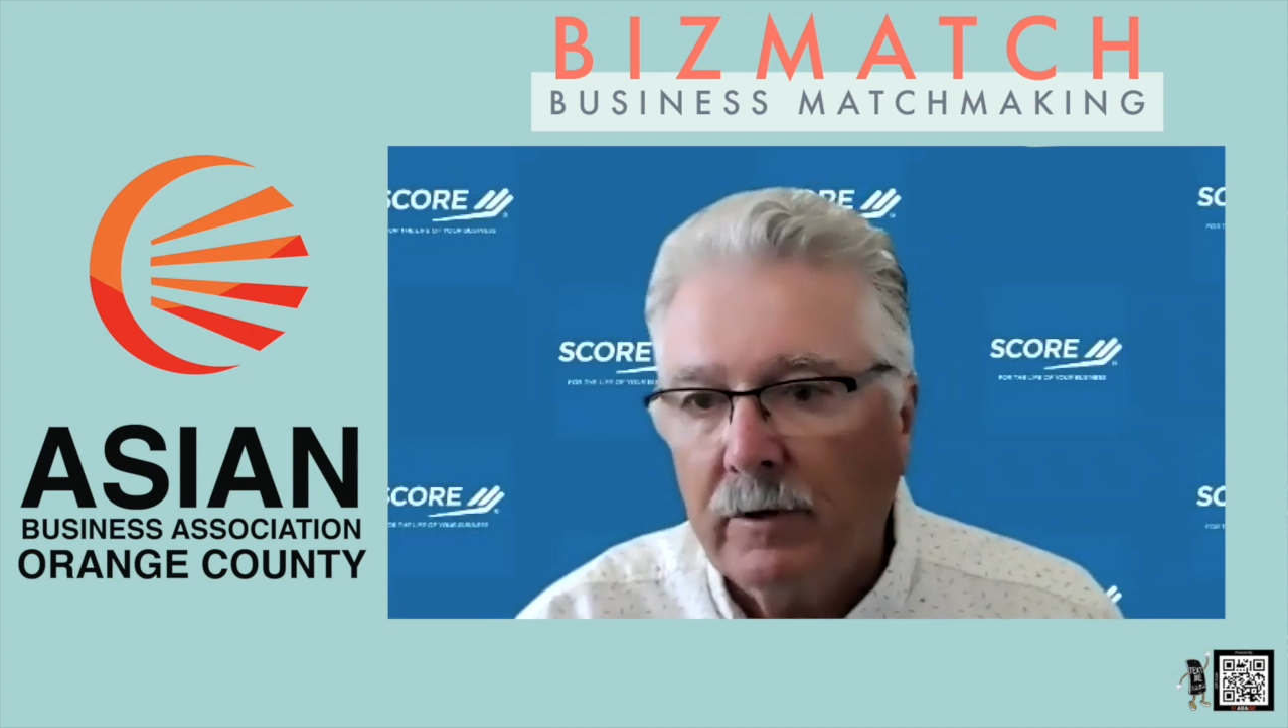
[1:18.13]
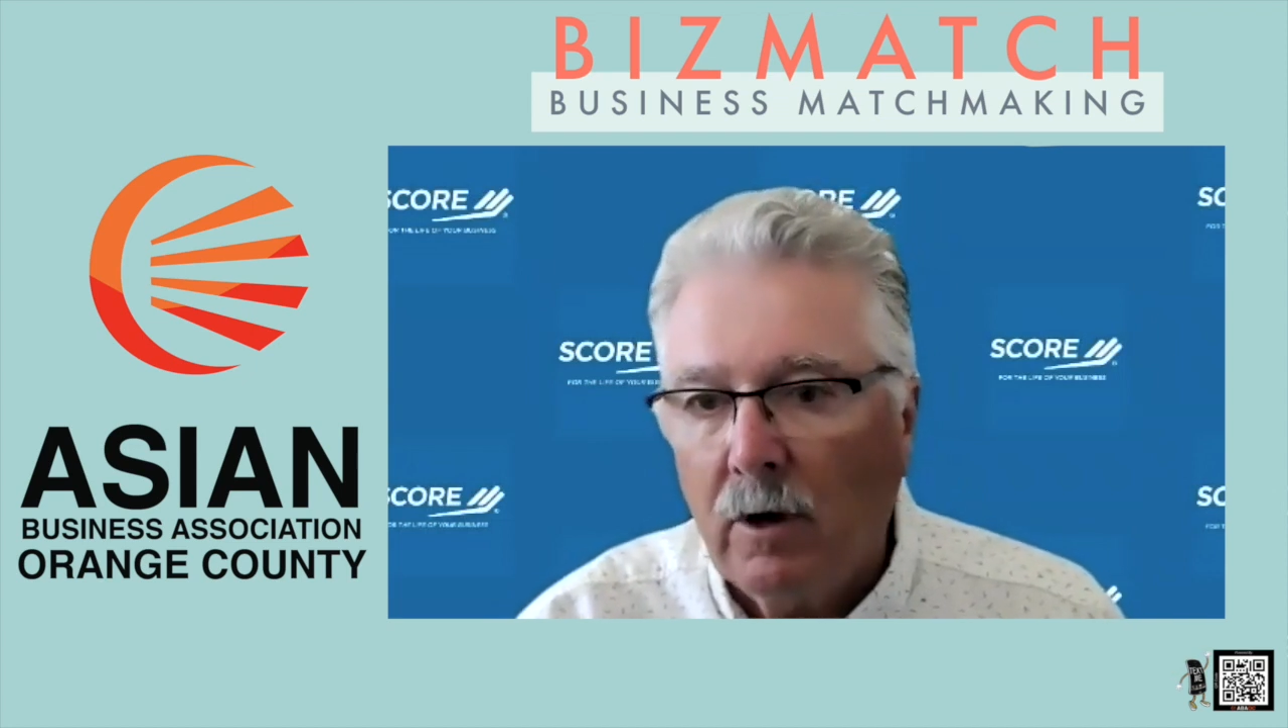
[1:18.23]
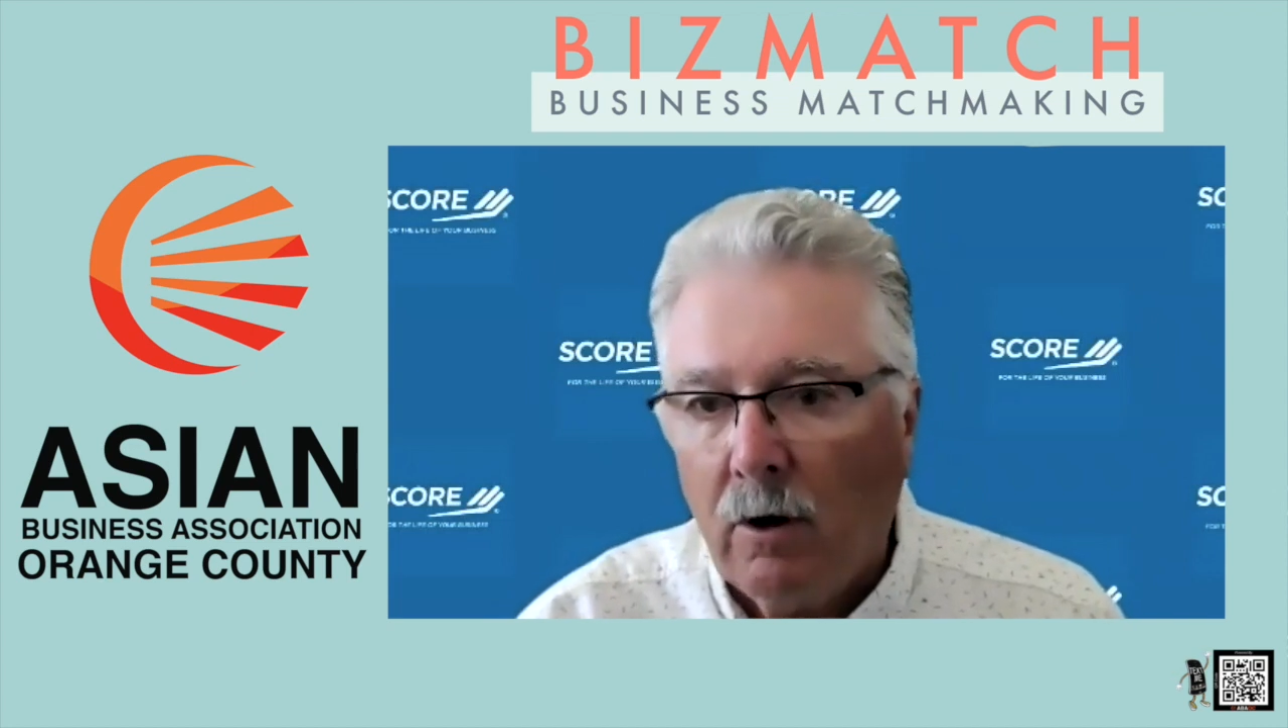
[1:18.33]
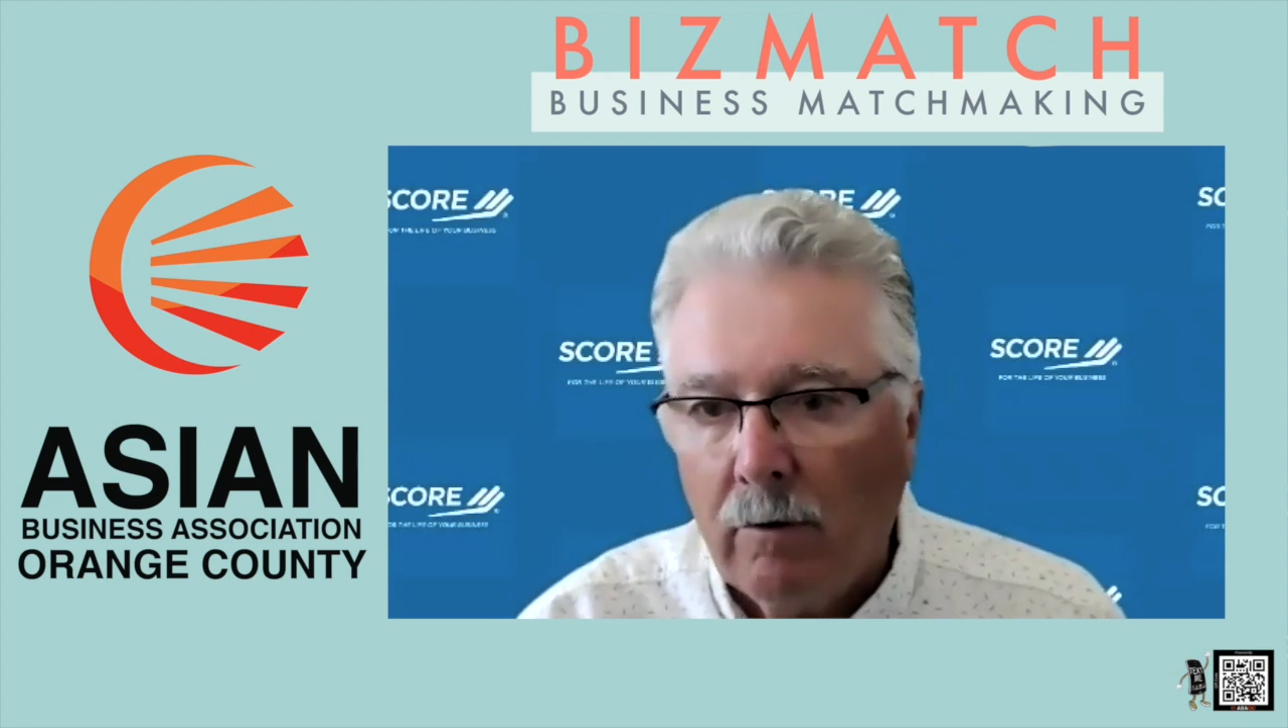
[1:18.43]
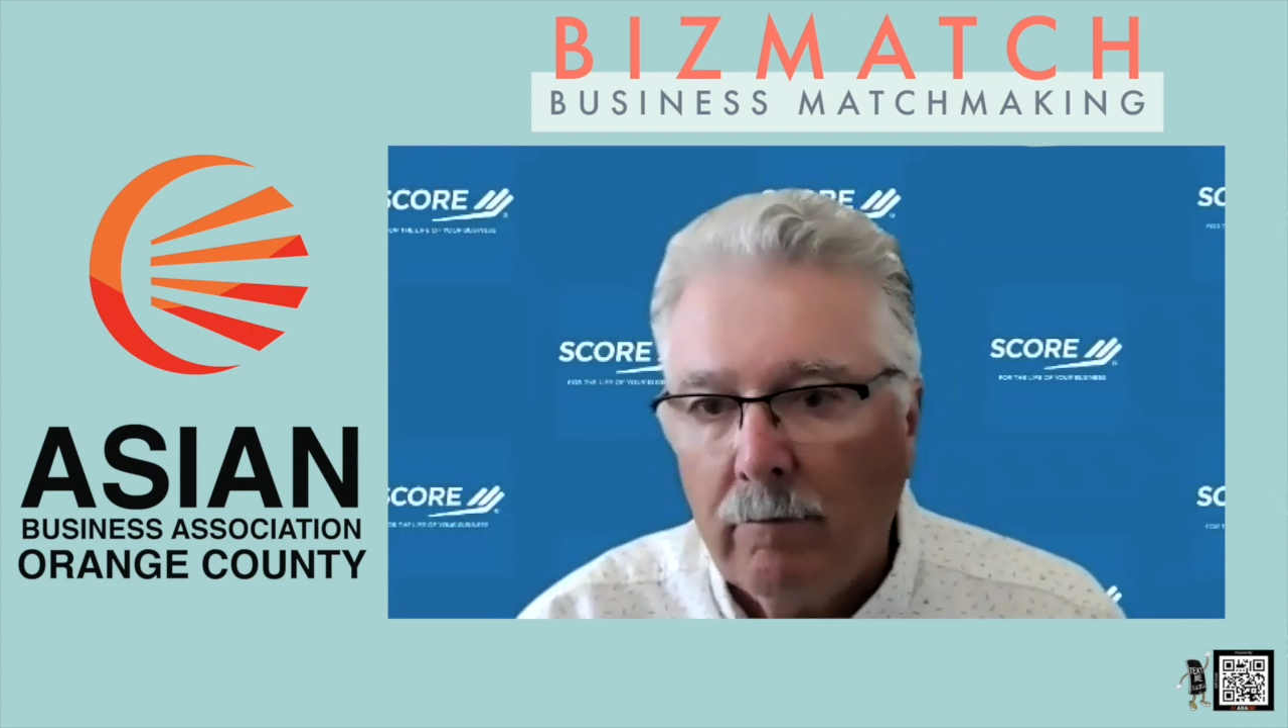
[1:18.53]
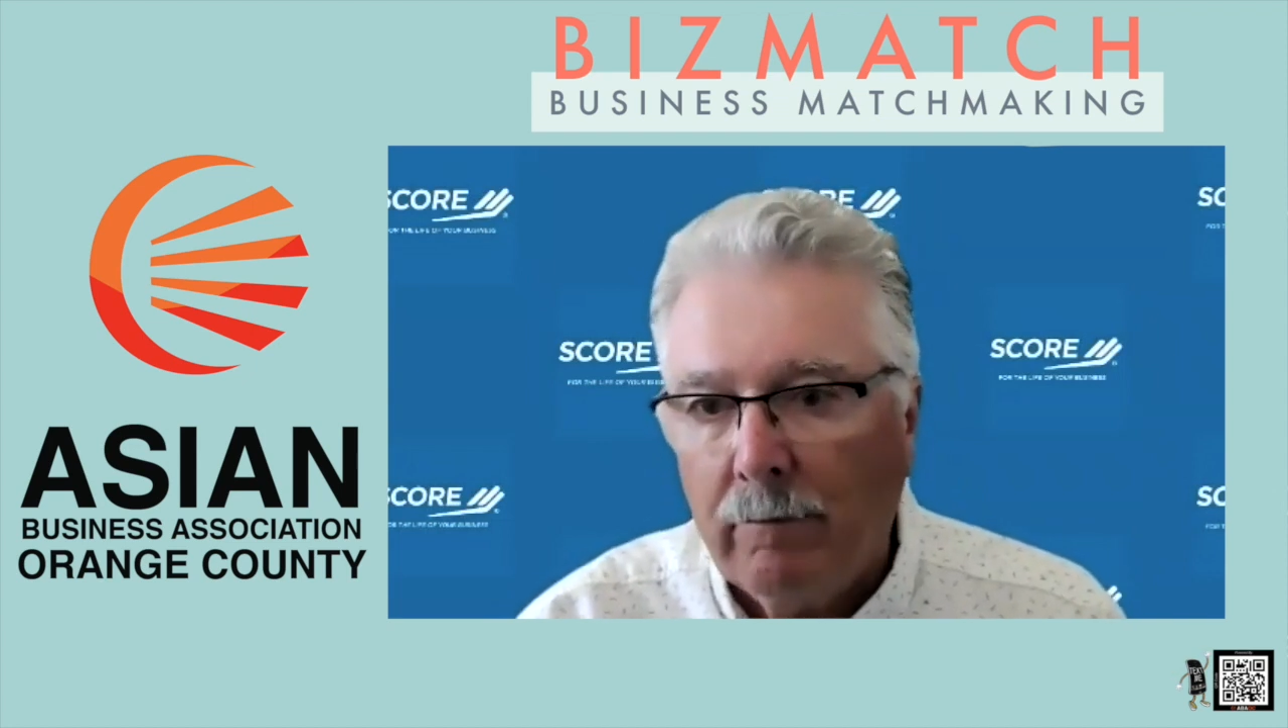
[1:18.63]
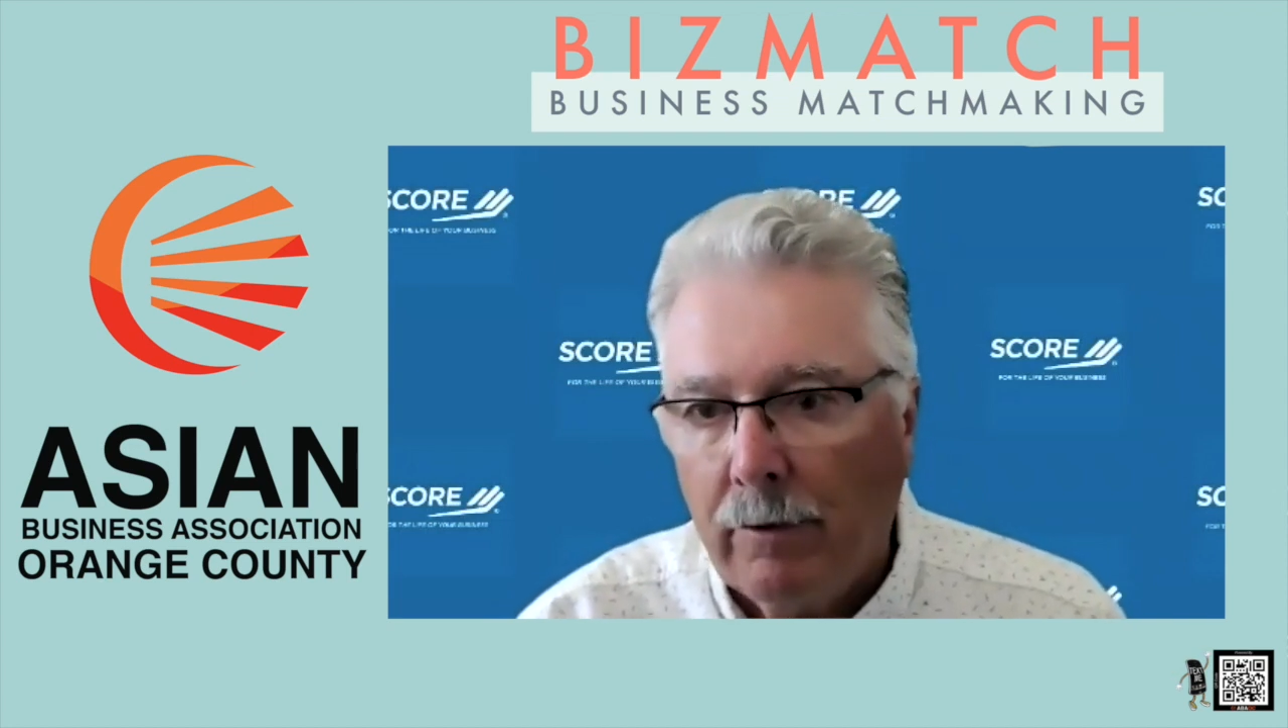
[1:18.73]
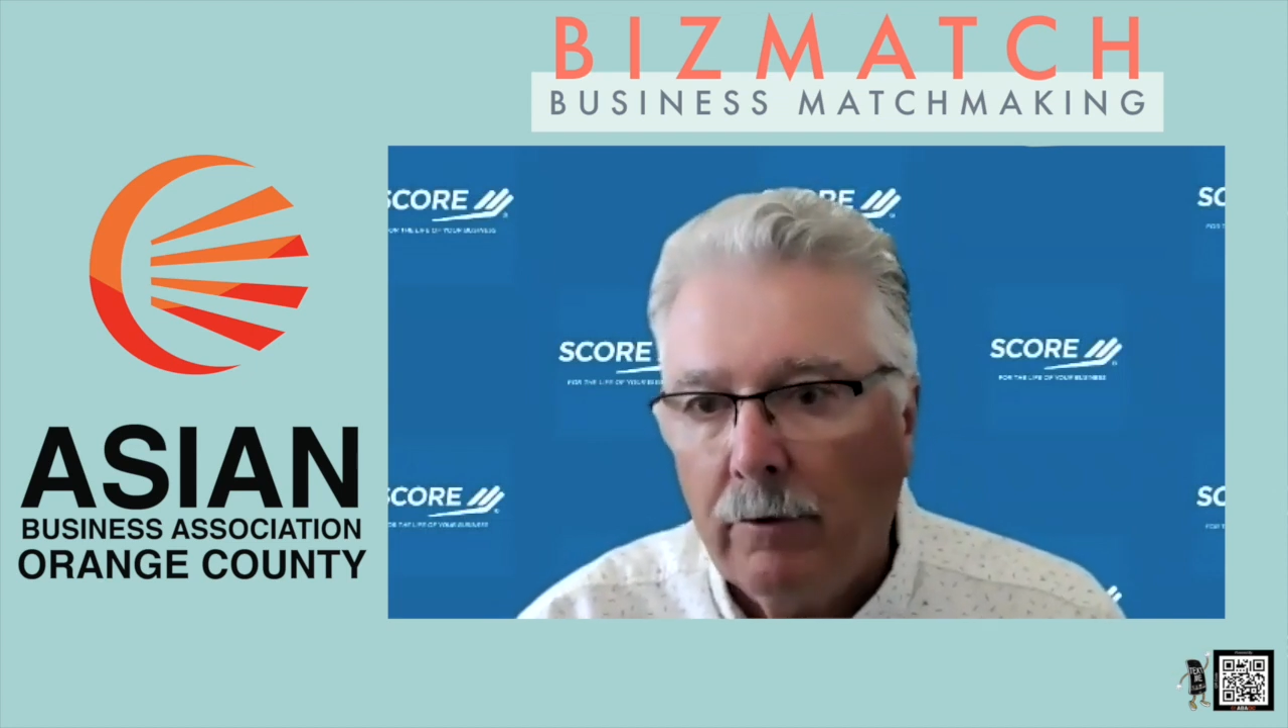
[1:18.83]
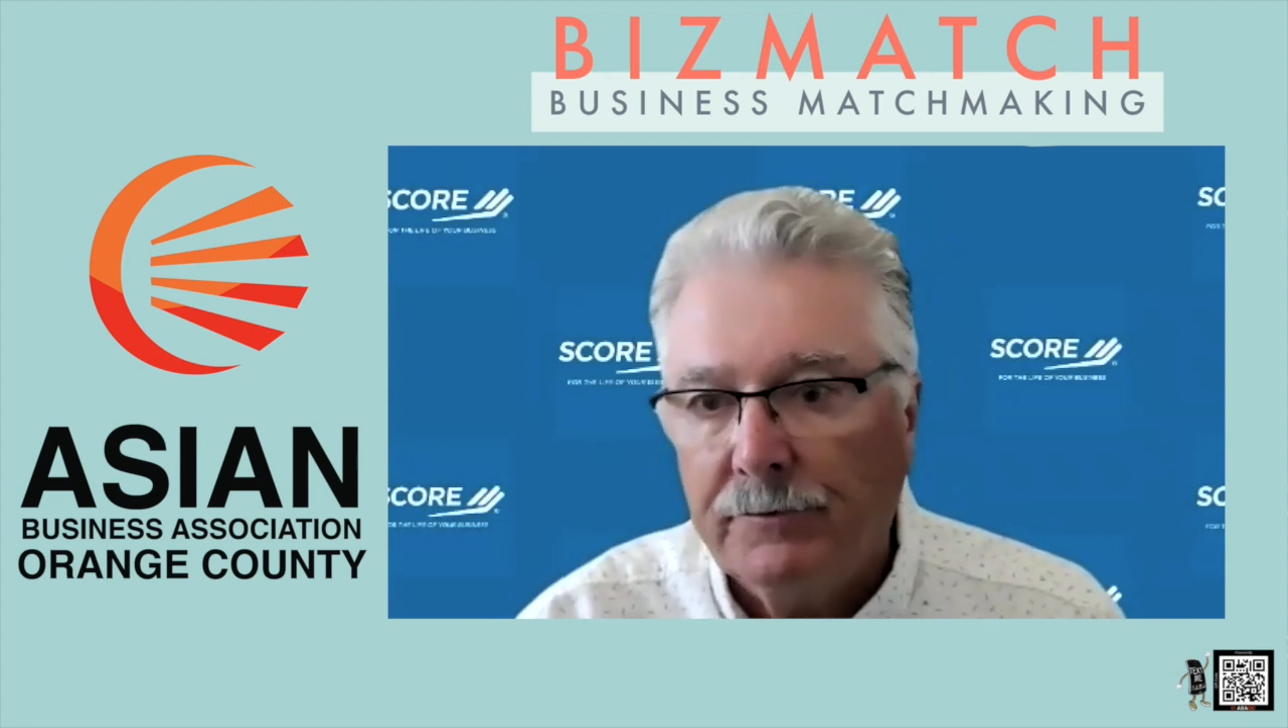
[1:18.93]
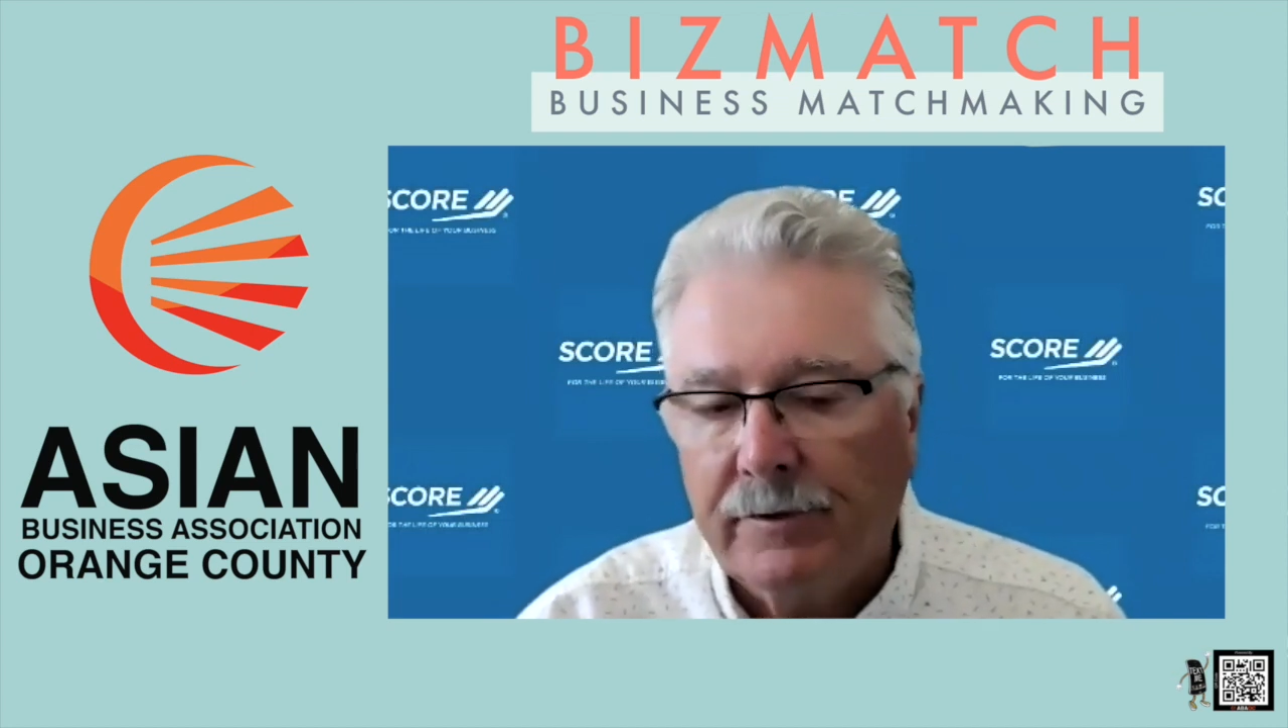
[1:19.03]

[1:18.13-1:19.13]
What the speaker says: all of those